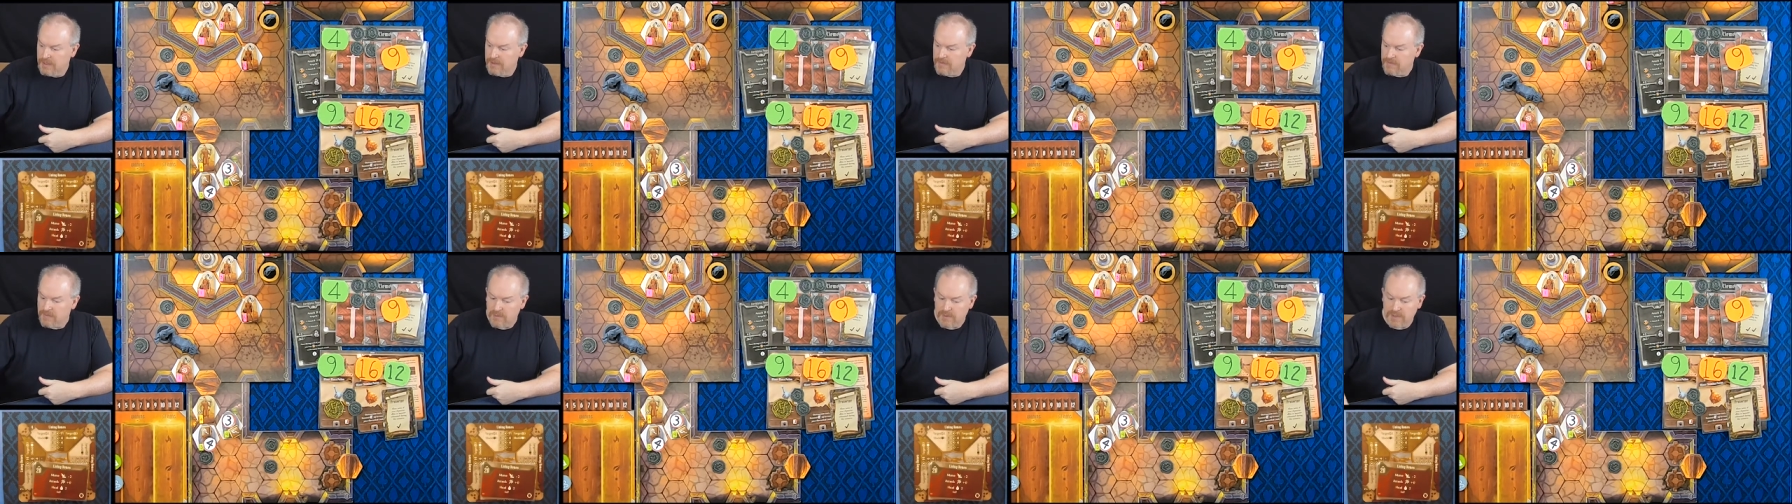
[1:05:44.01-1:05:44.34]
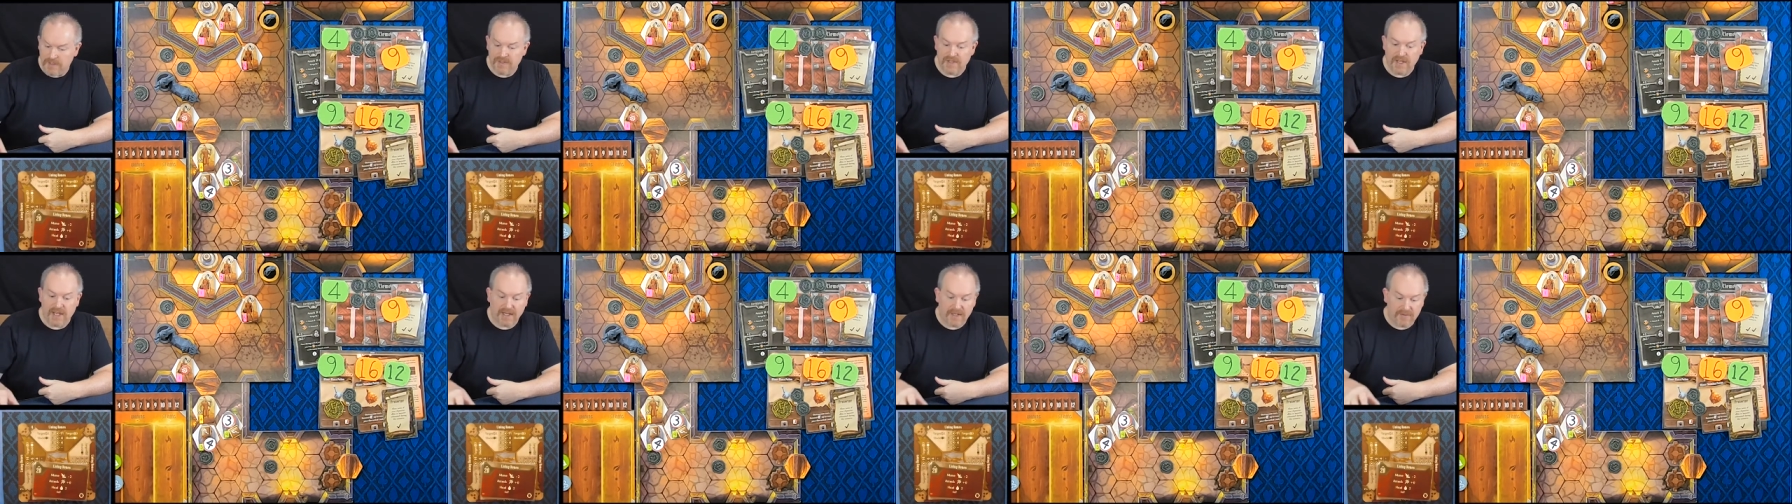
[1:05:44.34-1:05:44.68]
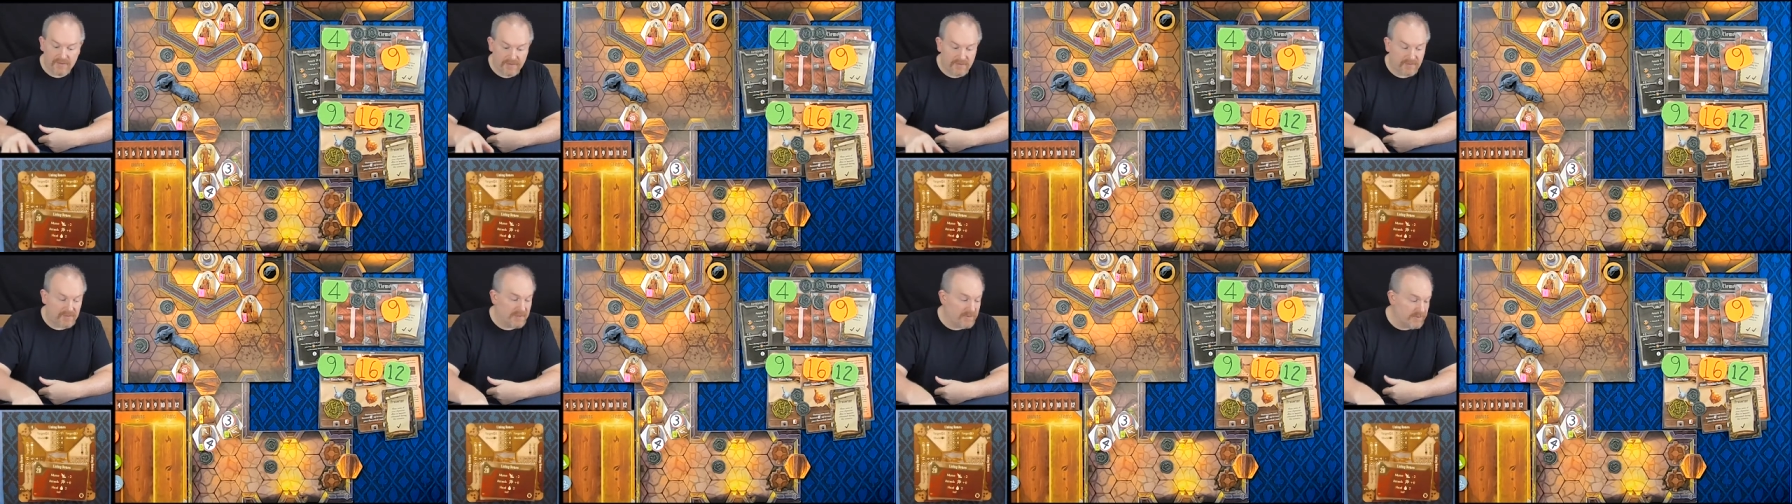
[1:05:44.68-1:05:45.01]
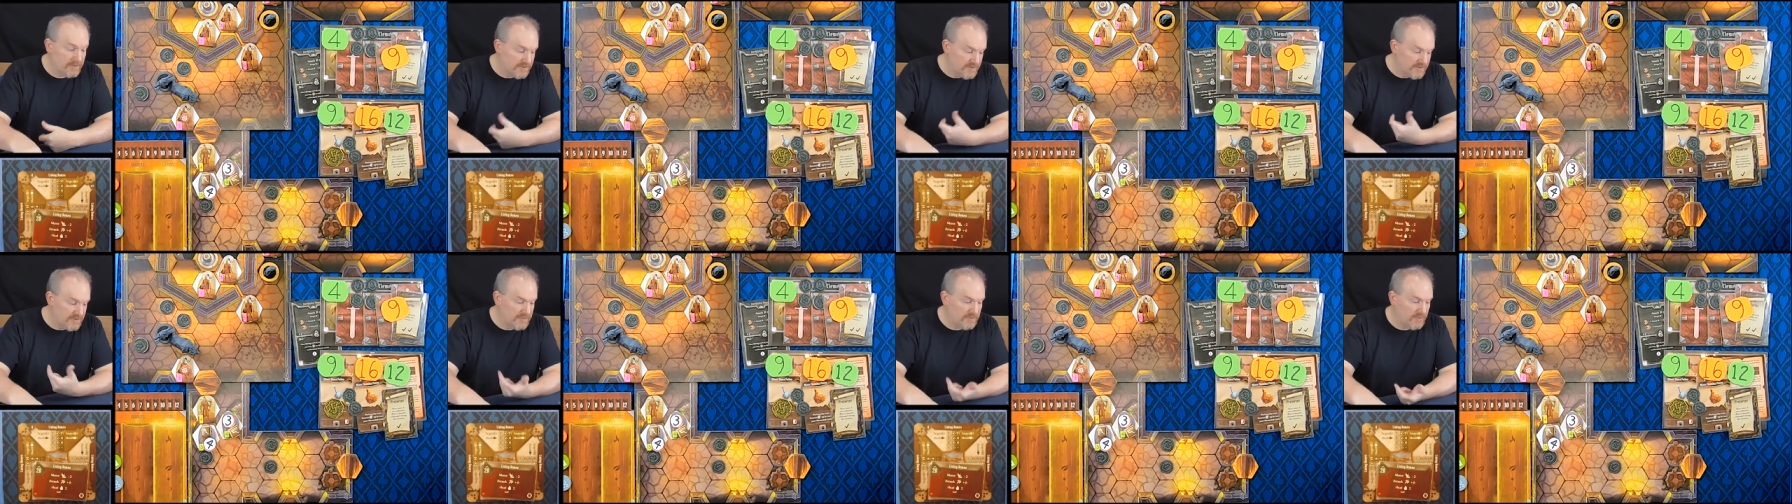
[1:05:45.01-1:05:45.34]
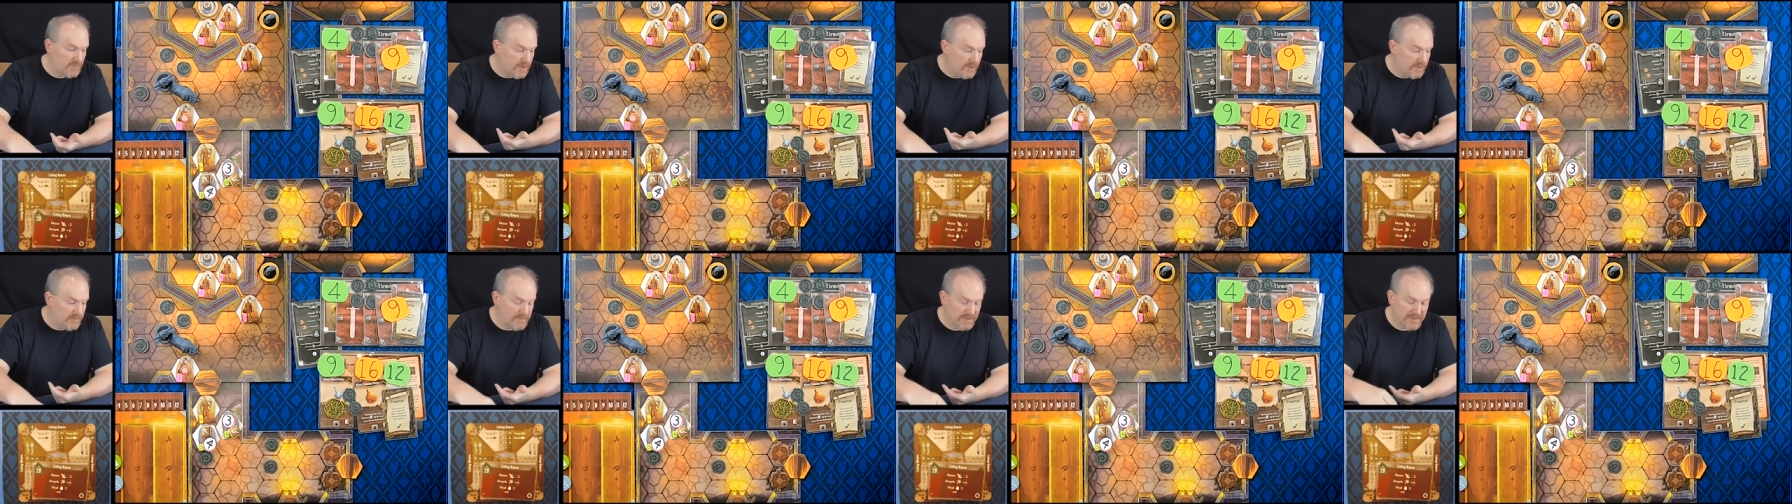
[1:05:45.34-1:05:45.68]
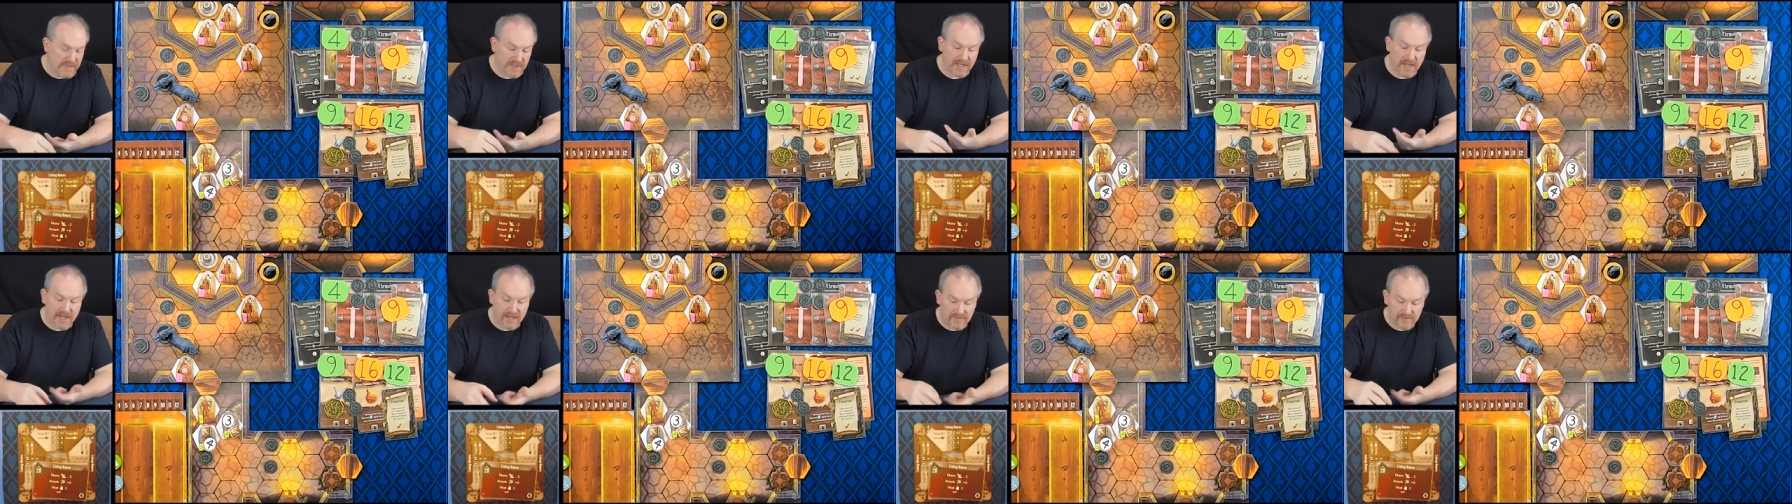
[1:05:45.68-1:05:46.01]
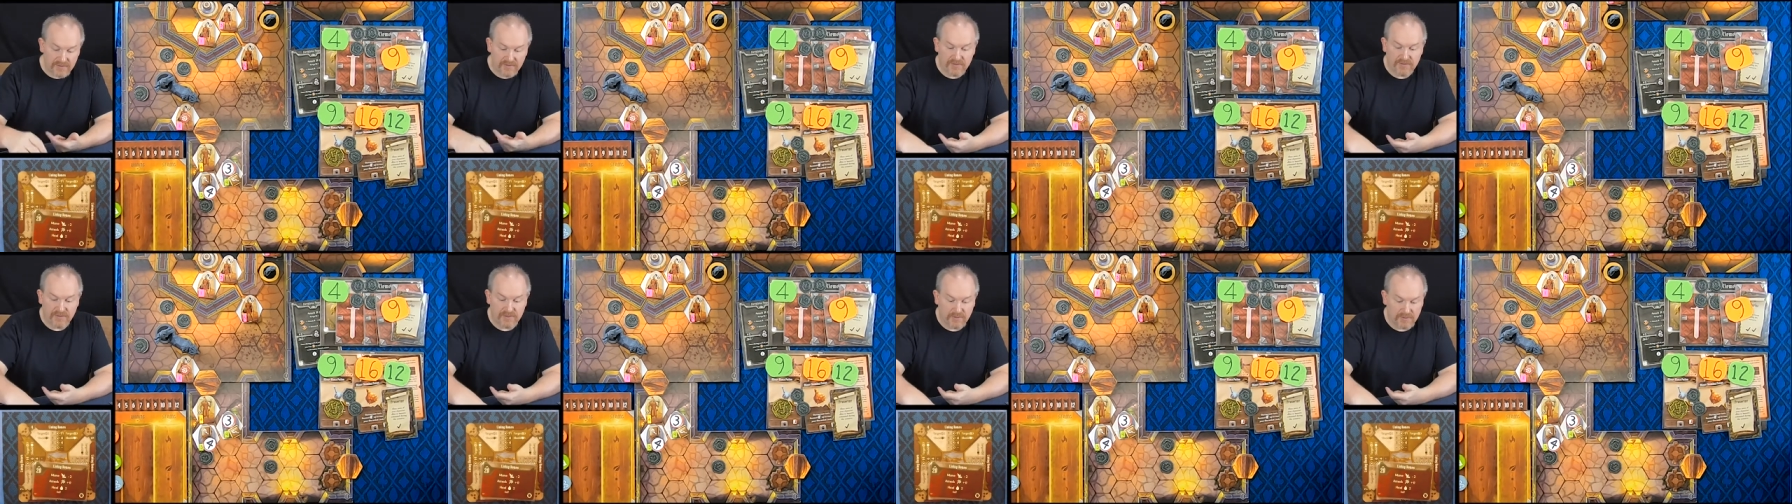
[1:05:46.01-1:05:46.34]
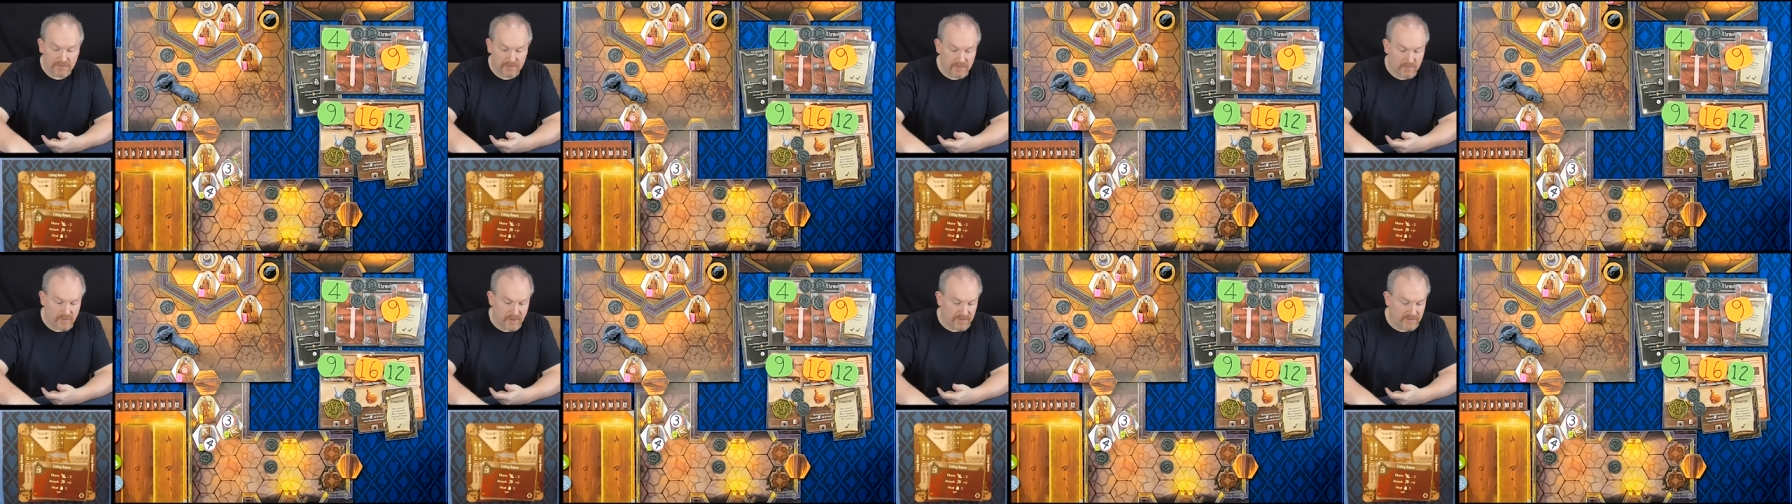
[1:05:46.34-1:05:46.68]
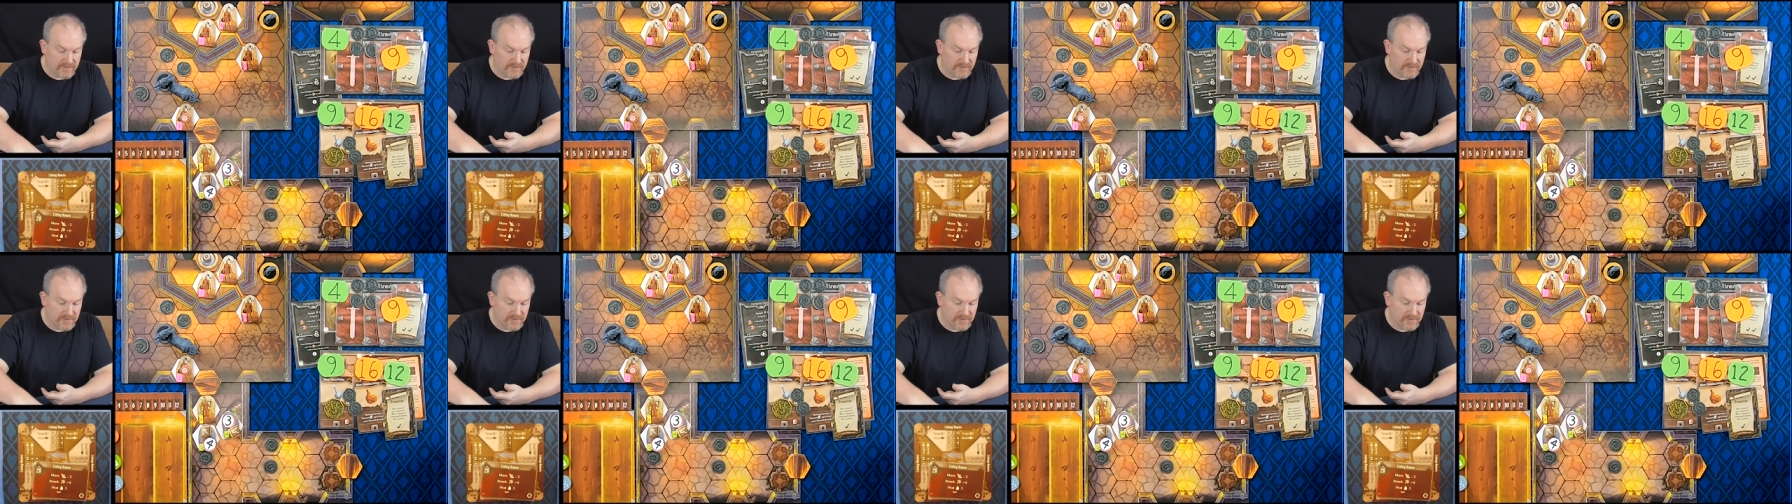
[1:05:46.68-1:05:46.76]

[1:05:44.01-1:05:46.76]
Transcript: from an attack of 3, which is 1, but the guy has a shield of 1,